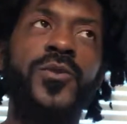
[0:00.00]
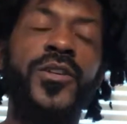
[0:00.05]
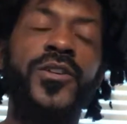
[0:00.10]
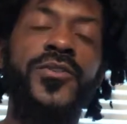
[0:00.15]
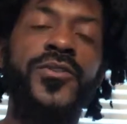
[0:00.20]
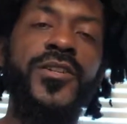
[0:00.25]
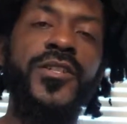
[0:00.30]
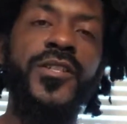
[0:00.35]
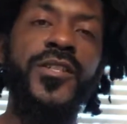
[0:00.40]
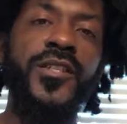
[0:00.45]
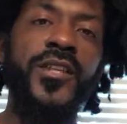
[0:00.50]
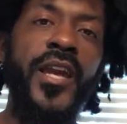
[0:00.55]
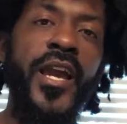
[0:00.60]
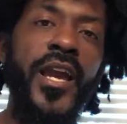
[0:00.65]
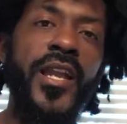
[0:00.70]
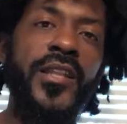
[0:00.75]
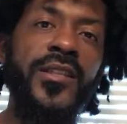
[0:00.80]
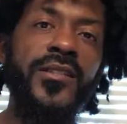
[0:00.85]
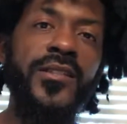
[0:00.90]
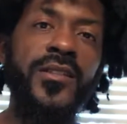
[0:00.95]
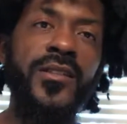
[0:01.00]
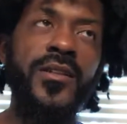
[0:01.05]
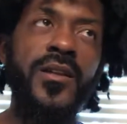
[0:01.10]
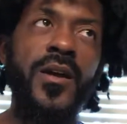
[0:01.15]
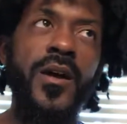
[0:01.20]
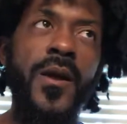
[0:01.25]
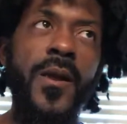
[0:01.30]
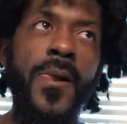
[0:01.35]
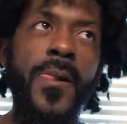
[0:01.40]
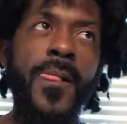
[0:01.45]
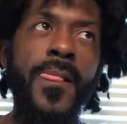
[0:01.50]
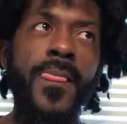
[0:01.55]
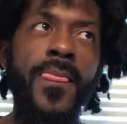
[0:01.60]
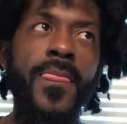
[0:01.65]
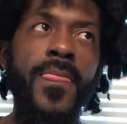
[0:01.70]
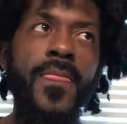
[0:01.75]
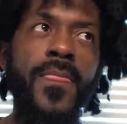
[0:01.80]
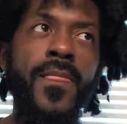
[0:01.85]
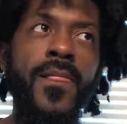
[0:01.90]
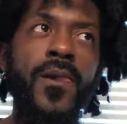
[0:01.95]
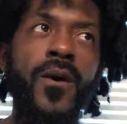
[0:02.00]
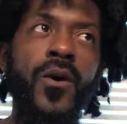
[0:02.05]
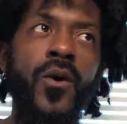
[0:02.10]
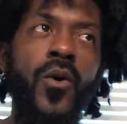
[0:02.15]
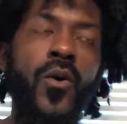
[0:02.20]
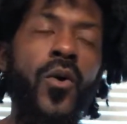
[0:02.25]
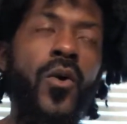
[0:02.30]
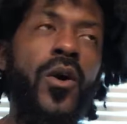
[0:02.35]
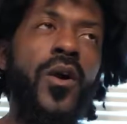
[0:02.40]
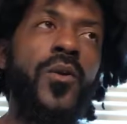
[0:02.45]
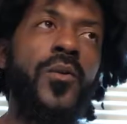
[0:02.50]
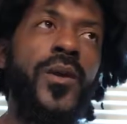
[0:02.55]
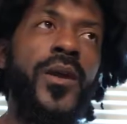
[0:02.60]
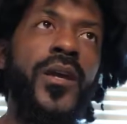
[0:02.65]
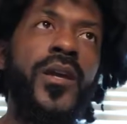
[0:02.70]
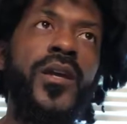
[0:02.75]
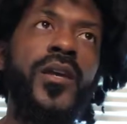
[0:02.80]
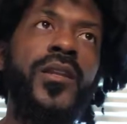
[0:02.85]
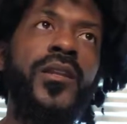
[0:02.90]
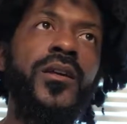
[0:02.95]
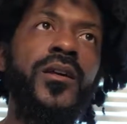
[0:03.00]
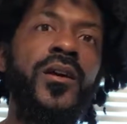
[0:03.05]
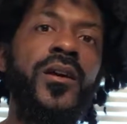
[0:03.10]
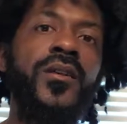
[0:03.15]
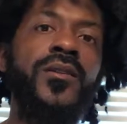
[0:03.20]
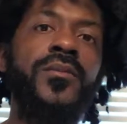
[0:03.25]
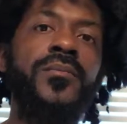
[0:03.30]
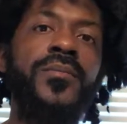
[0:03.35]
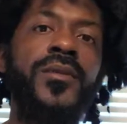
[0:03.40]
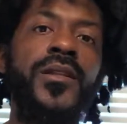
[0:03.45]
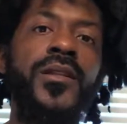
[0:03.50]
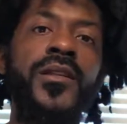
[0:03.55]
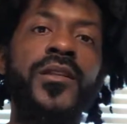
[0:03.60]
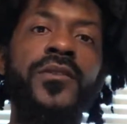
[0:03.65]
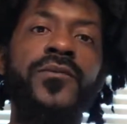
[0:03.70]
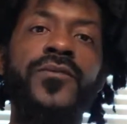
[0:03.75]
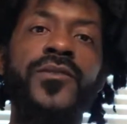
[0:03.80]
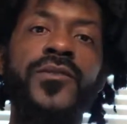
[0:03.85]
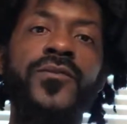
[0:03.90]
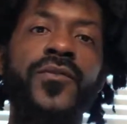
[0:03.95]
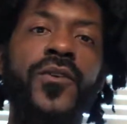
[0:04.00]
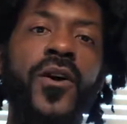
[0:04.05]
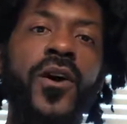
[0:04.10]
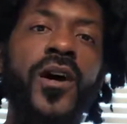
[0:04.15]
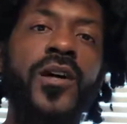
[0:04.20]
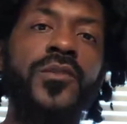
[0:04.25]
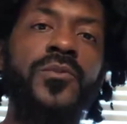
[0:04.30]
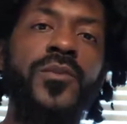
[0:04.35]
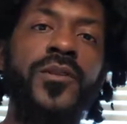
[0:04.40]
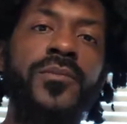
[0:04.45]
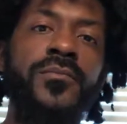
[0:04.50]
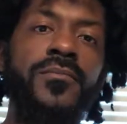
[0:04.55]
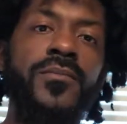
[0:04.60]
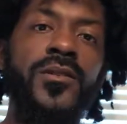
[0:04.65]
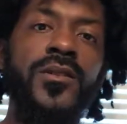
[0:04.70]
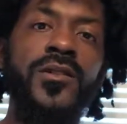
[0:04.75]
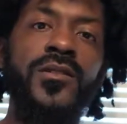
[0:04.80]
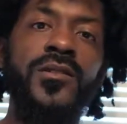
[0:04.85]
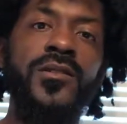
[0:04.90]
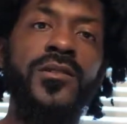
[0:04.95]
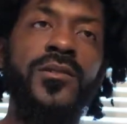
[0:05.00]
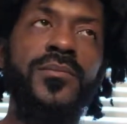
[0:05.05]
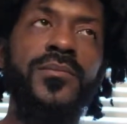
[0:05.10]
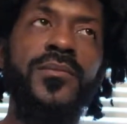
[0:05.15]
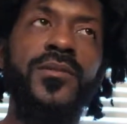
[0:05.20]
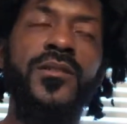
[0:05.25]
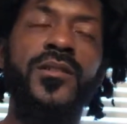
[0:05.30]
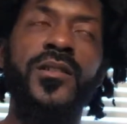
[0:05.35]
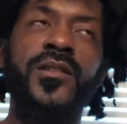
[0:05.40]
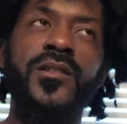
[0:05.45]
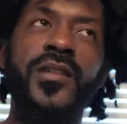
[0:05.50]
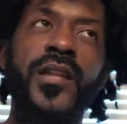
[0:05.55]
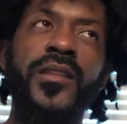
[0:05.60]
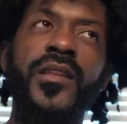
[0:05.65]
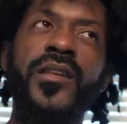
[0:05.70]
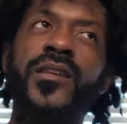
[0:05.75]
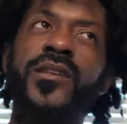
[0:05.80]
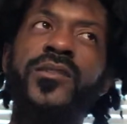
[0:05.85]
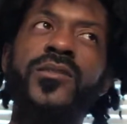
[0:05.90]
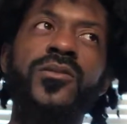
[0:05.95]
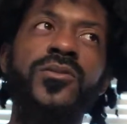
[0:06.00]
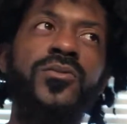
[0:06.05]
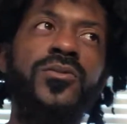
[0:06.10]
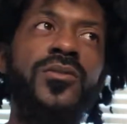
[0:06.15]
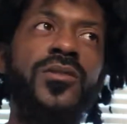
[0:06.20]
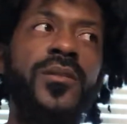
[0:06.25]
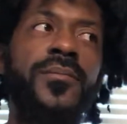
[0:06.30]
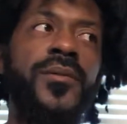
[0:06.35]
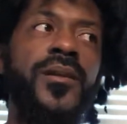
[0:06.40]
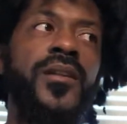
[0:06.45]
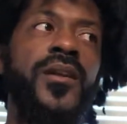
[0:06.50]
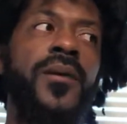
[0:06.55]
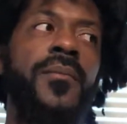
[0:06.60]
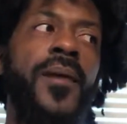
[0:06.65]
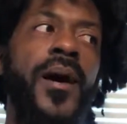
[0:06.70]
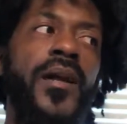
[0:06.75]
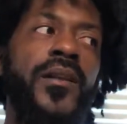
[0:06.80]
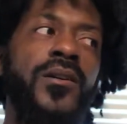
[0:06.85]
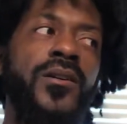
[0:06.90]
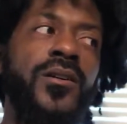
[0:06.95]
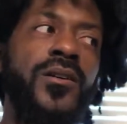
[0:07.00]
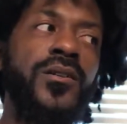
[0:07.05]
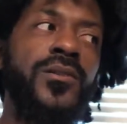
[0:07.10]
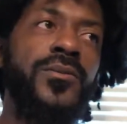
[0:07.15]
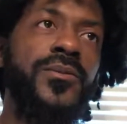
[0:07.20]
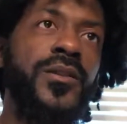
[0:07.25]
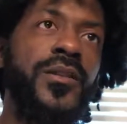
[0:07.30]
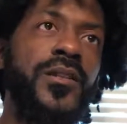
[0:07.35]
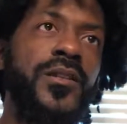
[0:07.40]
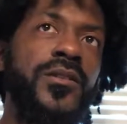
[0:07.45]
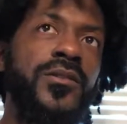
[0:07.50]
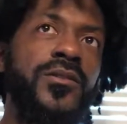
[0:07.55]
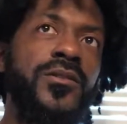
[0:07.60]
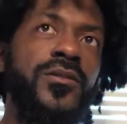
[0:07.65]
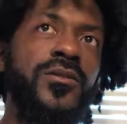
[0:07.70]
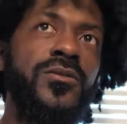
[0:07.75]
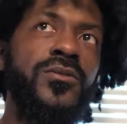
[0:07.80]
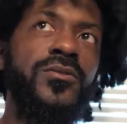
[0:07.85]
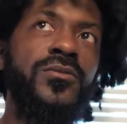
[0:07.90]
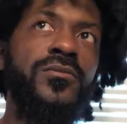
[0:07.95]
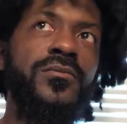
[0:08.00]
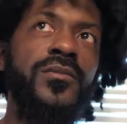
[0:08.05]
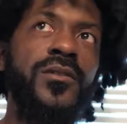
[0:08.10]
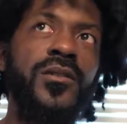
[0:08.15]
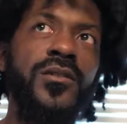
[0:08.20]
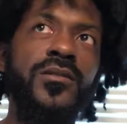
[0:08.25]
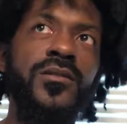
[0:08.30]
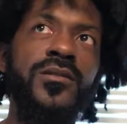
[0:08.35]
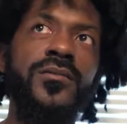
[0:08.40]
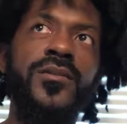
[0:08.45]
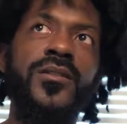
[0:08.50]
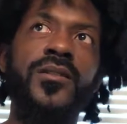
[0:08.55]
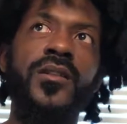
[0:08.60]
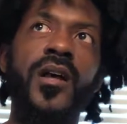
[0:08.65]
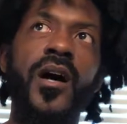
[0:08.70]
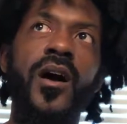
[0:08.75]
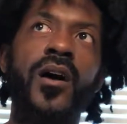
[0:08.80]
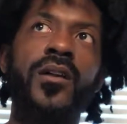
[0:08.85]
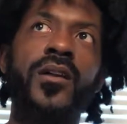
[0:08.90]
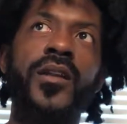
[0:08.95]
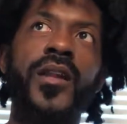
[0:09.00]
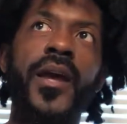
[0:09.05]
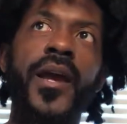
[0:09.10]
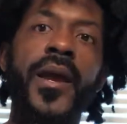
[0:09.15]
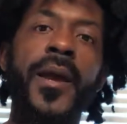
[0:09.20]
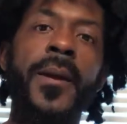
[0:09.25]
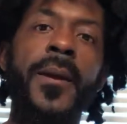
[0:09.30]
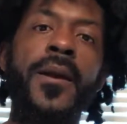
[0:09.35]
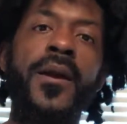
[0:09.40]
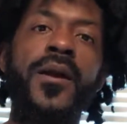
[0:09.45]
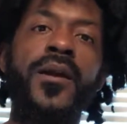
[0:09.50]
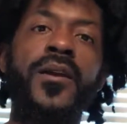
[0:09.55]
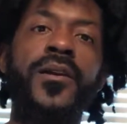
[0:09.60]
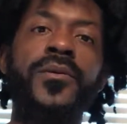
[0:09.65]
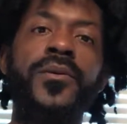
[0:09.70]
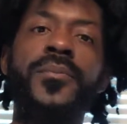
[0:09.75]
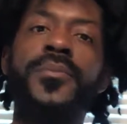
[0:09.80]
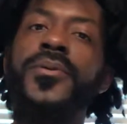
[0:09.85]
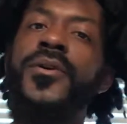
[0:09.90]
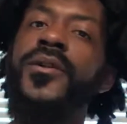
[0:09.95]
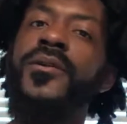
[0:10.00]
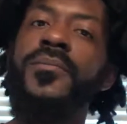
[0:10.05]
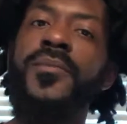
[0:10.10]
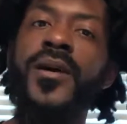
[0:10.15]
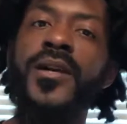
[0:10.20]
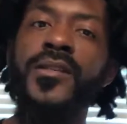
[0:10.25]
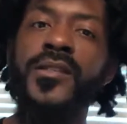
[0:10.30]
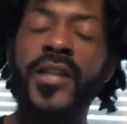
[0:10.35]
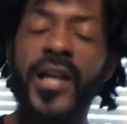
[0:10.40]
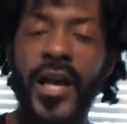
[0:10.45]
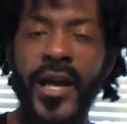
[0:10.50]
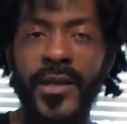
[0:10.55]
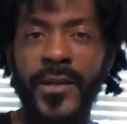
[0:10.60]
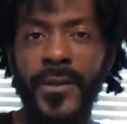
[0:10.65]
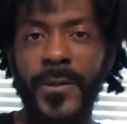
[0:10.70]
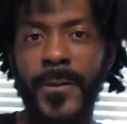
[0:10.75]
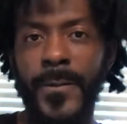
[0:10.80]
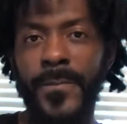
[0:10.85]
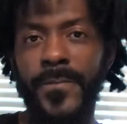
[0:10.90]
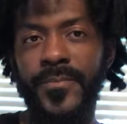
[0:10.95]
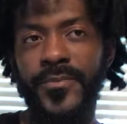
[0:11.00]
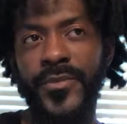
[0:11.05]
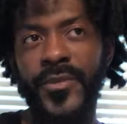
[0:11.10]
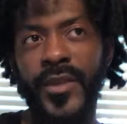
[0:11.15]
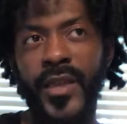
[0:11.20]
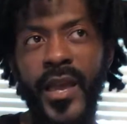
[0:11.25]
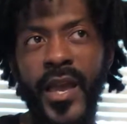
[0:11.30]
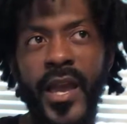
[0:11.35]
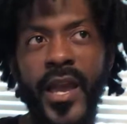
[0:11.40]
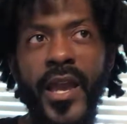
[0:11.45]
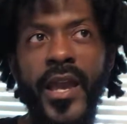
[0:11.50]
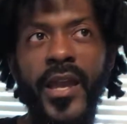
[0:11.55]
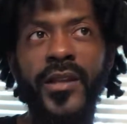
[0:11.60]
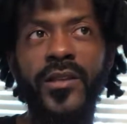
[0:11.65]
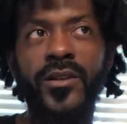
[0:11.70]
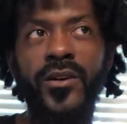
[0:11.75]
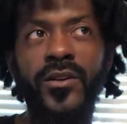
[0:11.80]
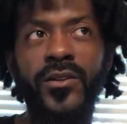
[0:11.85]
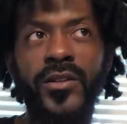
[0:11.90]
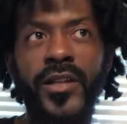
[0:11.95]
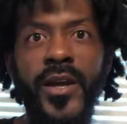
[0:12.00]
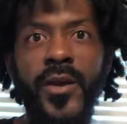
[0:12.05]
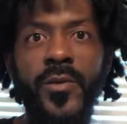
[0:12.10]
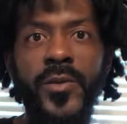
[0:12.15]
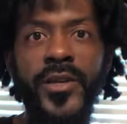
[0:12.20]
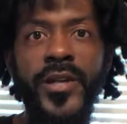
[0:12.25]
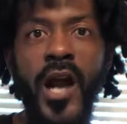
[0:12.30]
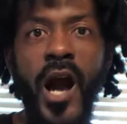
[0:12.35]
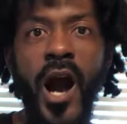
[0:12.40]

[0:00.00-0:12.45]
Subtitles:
Christianity or with any other belief, as far as with Muslims, because I think he threw something in there about the other religions too, Muslims and all of that. He was pretty much kind of adding up that we